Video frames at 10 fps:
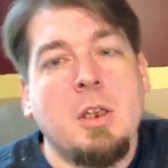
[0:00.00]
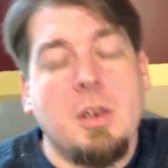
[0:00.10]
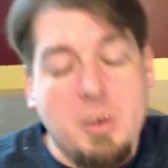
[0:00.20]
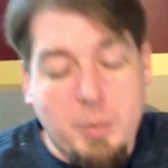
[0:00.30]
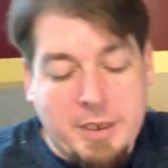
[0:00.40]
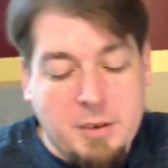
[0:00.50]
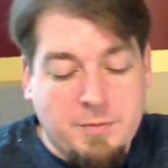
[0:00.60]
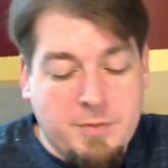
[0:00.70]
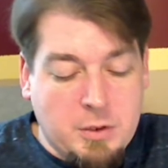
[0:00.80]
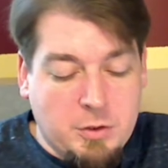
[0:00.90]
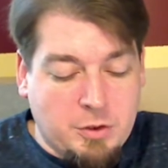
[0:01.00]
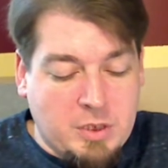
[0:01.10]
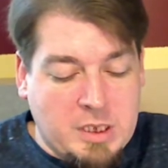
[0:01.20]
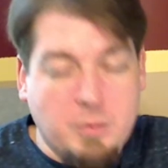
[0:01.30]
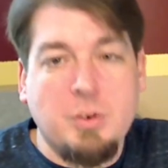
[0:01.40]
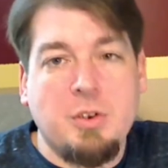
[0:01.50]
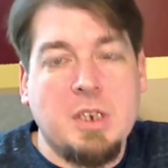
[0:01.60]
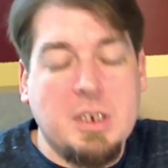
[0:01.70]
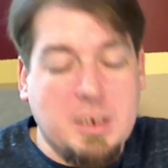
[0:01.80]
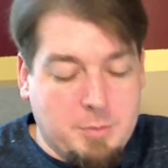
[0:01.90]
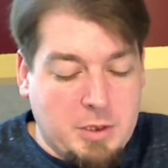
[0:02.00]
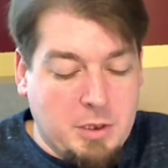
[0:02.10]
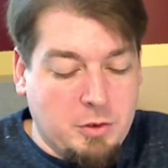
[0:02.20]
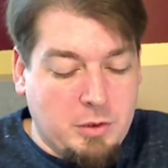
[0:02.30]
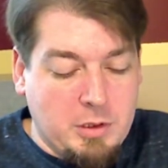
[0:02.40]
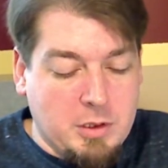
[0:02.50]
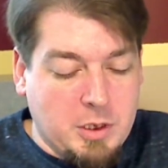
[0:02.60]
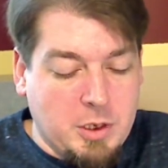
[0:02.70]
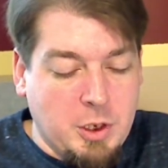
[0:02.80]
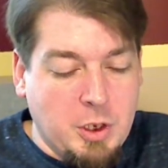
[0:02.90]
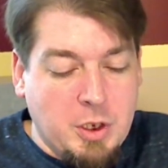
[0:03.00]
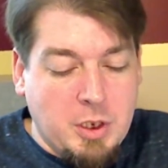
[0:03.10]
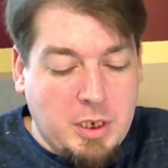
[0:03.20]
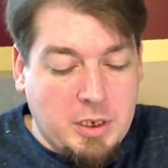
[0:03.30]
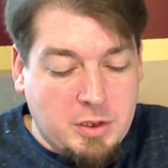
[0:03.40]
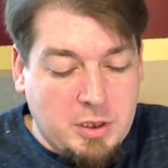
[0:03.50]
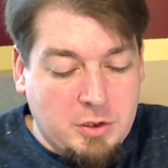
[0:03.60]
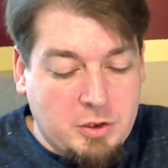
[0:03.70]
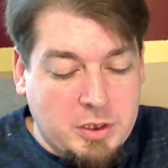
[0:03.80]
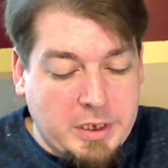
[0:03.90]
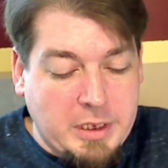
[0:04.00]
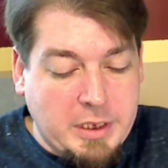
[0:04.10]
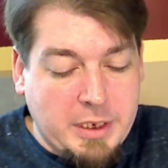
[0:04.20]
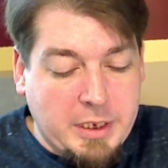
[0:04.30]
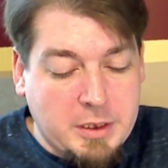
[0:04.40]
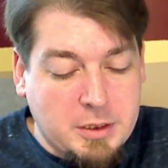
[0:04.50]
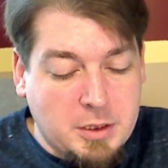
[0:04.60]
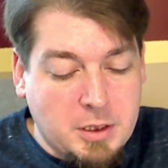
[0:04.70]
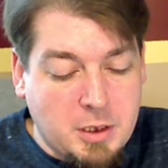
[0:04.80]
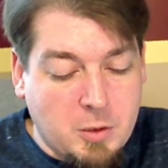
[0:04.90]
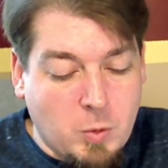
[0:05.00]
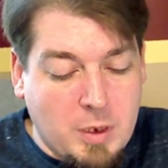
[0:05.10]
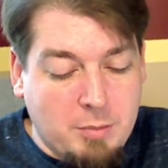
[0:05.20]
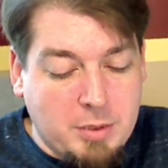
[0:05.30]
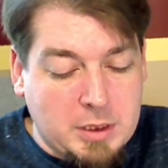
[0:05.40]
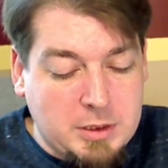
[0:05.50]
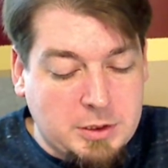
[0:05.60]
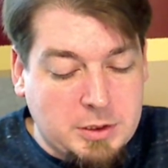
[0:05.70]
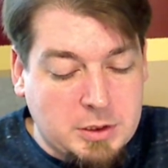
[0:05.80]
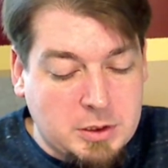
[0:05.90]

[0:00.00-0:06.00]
There we go, folks. That was the up-close look at the Sigelei 100 Watt Plus.